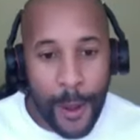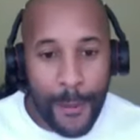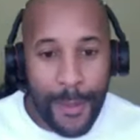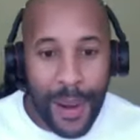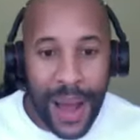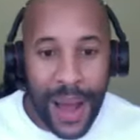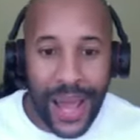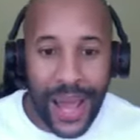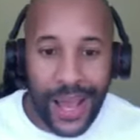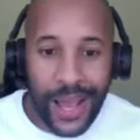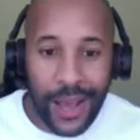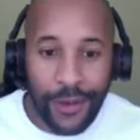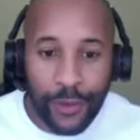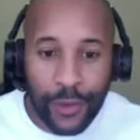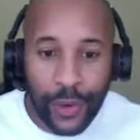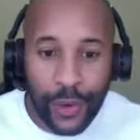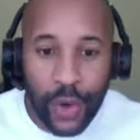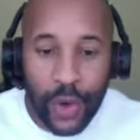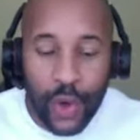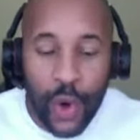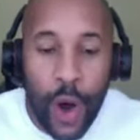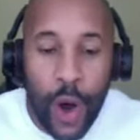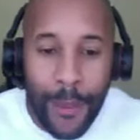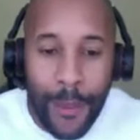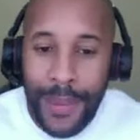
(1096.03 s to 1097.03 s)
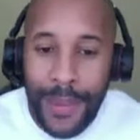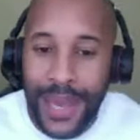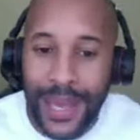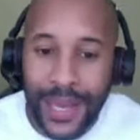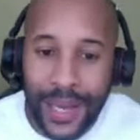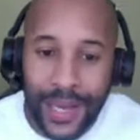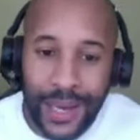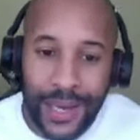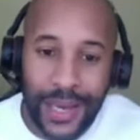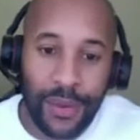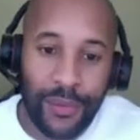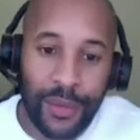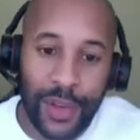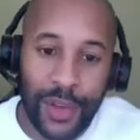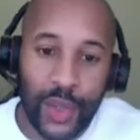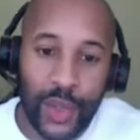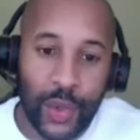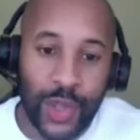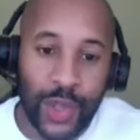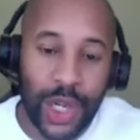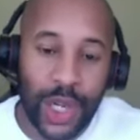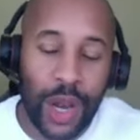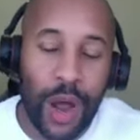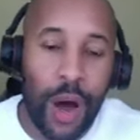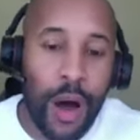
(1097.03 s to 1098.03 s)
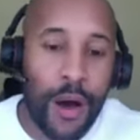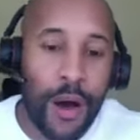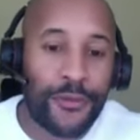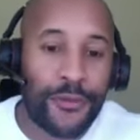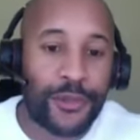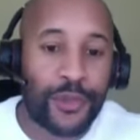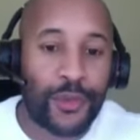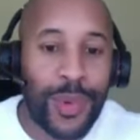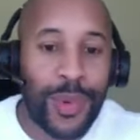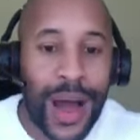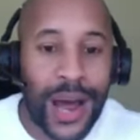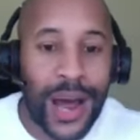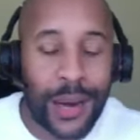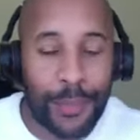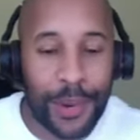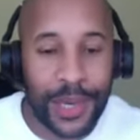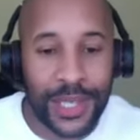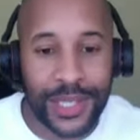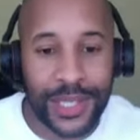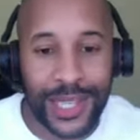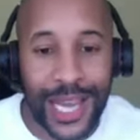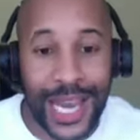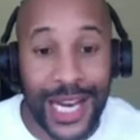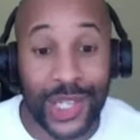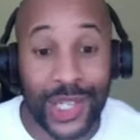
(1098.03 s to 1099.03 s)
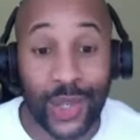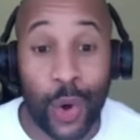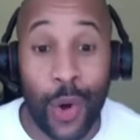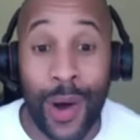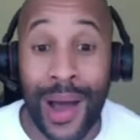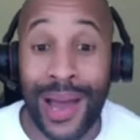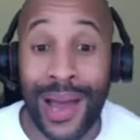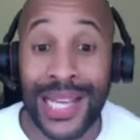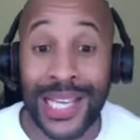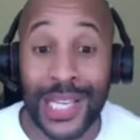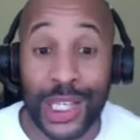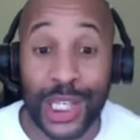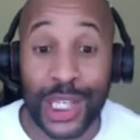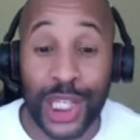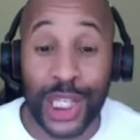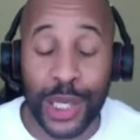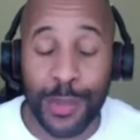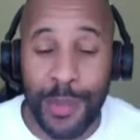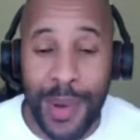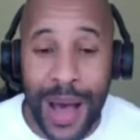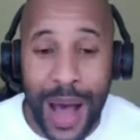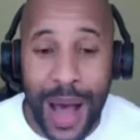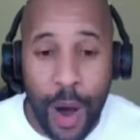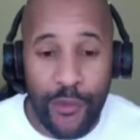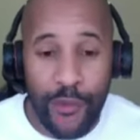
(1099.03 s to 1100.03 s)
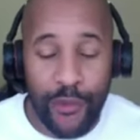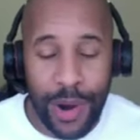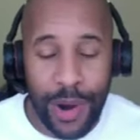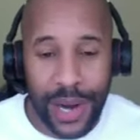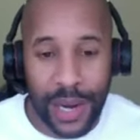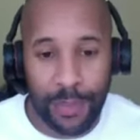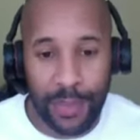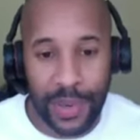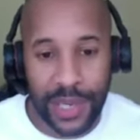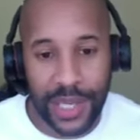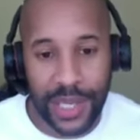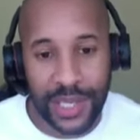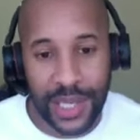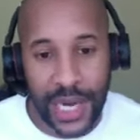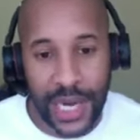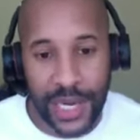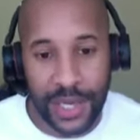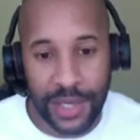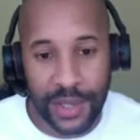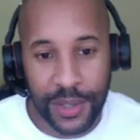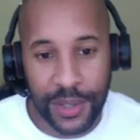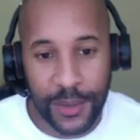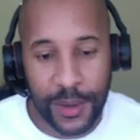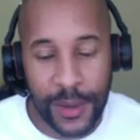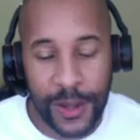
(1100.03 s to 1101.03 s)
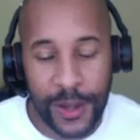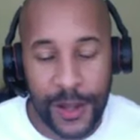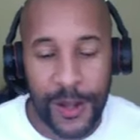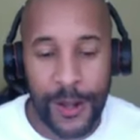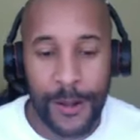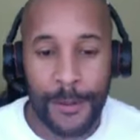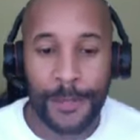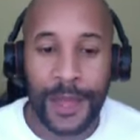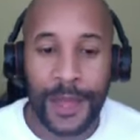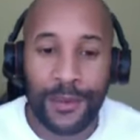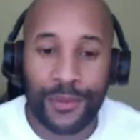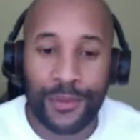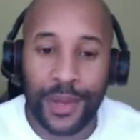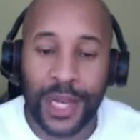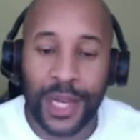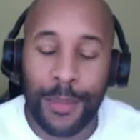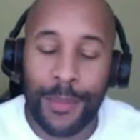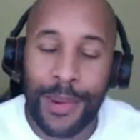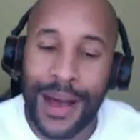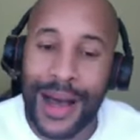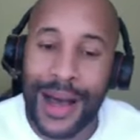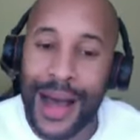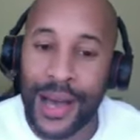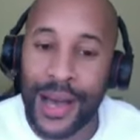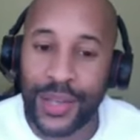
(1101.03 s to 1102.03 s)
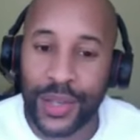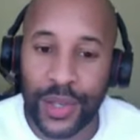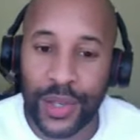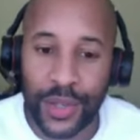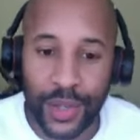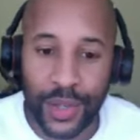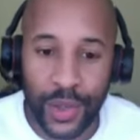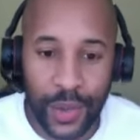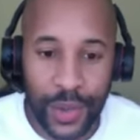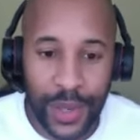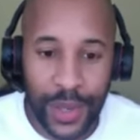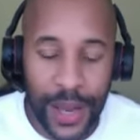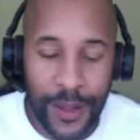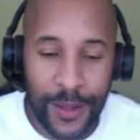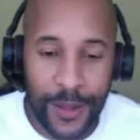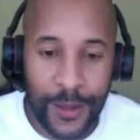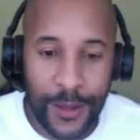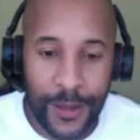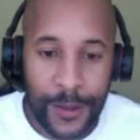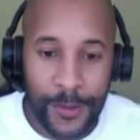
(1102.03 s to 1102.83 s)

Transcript: but if you're not making individuals laugh throughout the presentation, or at least smile throughout the presentation, then think about how you can do that.